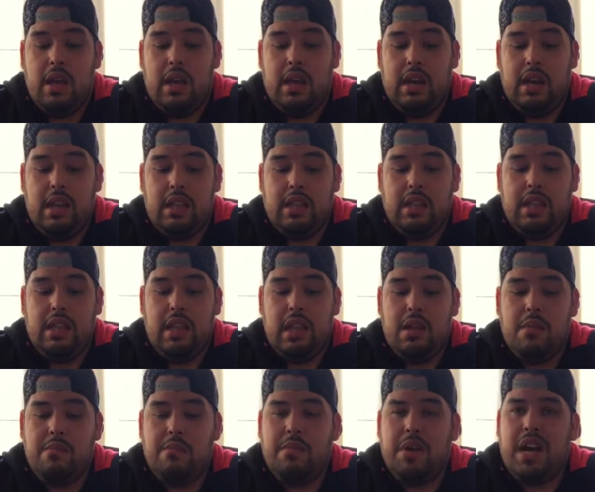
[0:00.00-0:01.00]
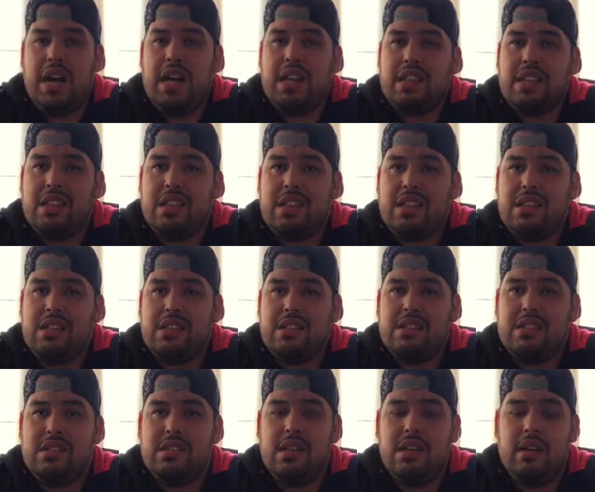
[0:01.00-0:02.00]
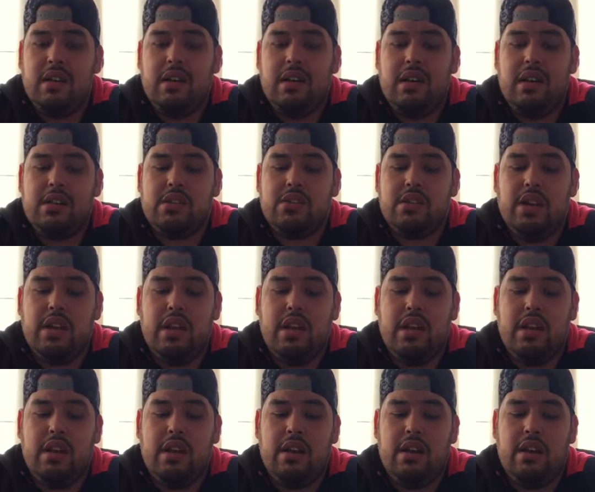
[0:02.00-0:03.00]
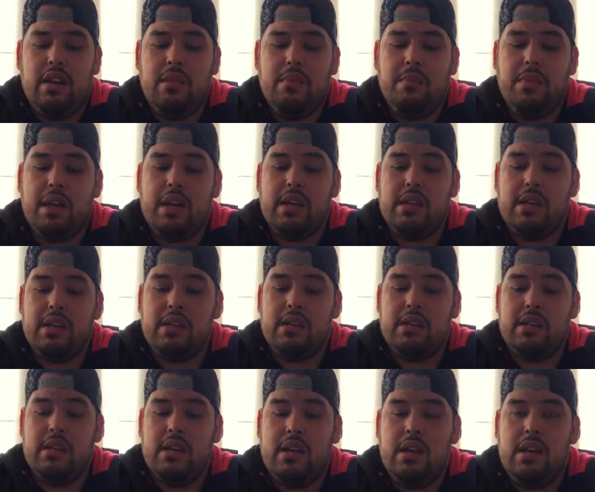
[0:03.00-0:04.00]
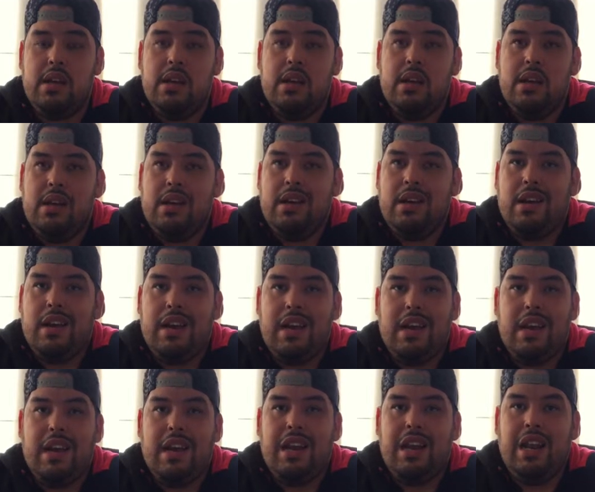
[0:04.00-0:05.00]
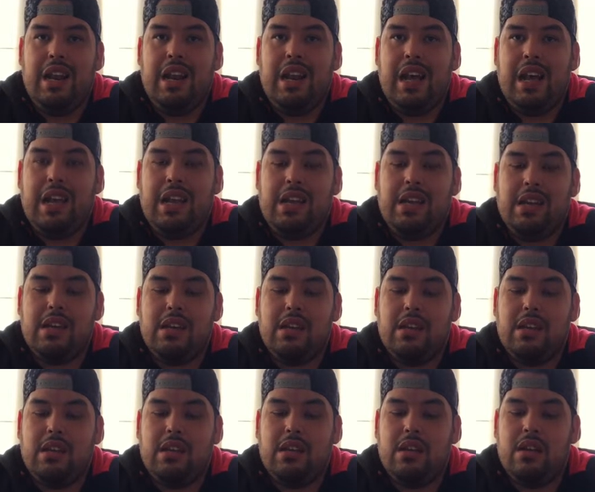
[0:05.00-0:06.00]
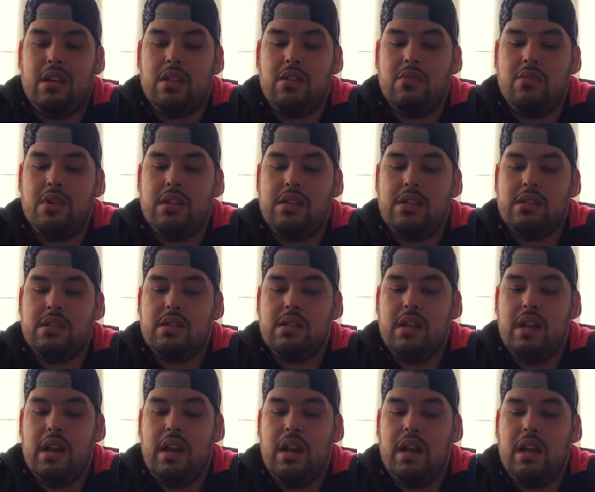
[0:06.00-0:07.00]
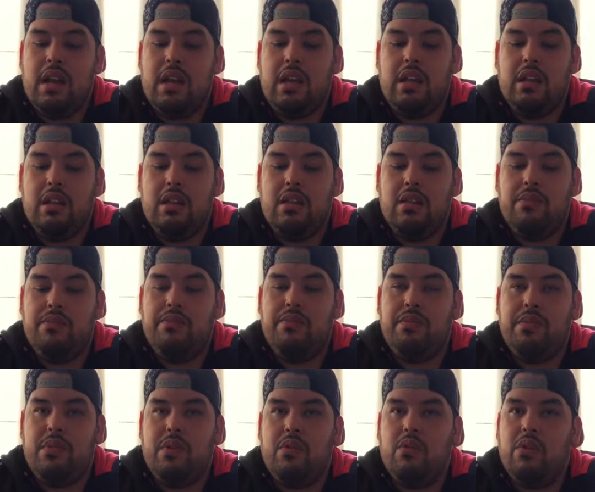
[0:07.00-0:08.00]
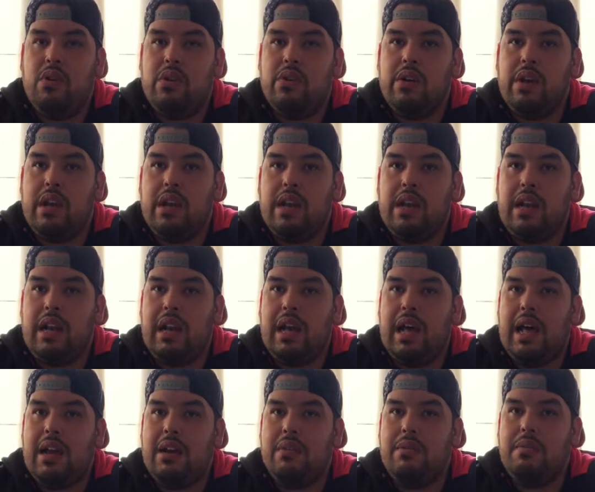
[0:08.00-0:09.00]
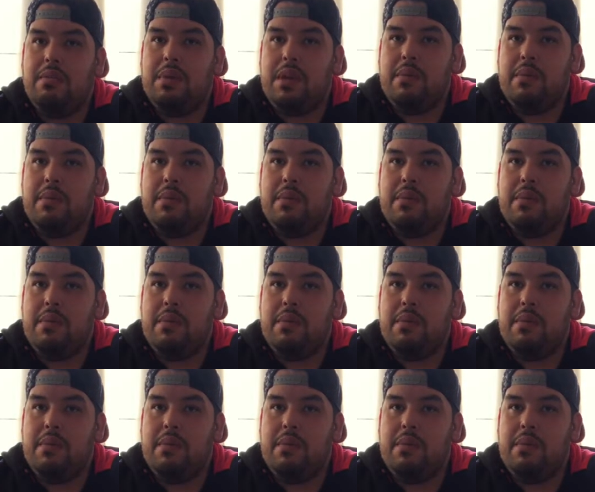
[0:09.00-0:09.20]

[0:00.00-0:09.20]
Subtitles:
and I did bought this extra head because I didn't like the other ones, and I do agree on a lot of